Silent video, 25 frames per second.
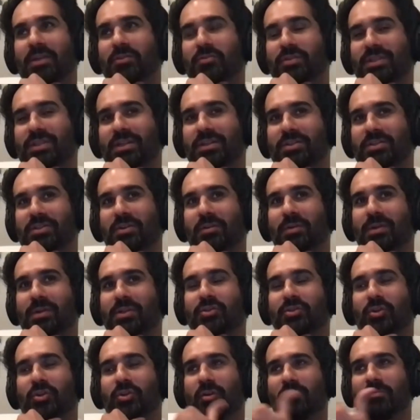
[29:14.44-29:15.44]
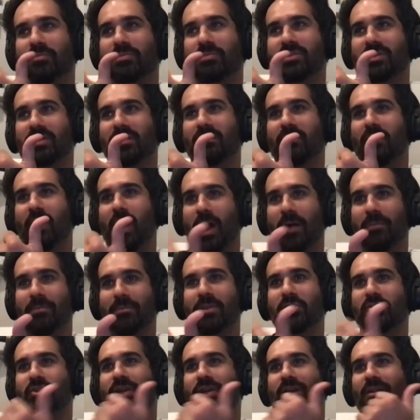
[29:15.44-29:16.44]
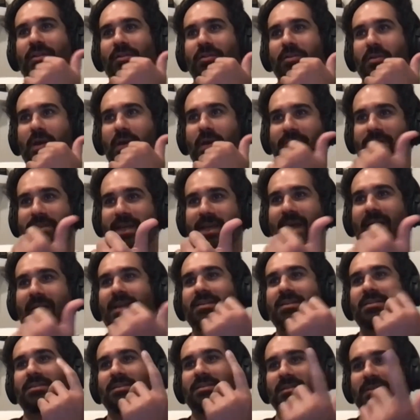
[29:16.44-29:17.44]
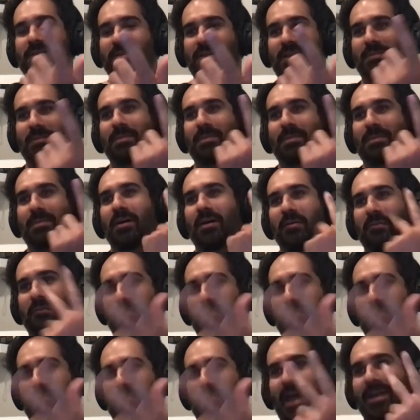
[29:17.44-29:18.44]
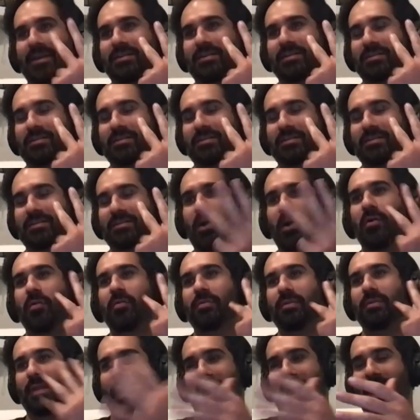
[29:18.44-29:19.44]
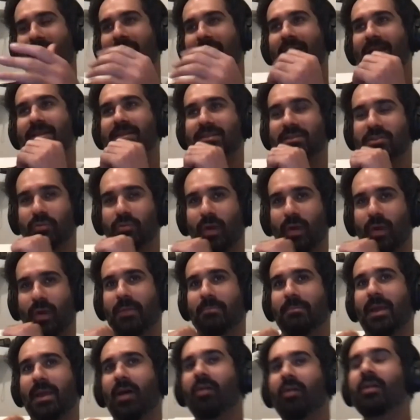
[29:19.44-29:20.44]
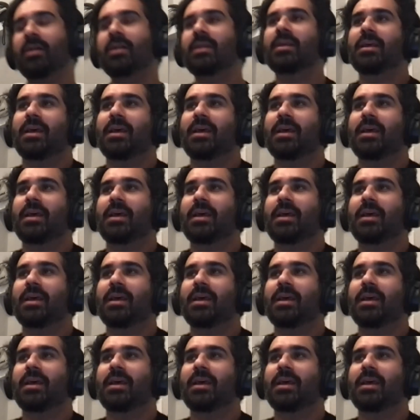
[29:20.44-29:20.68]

interesting. So in terms of omni-channel, you have text, email, fax, phone, ads, direct mail.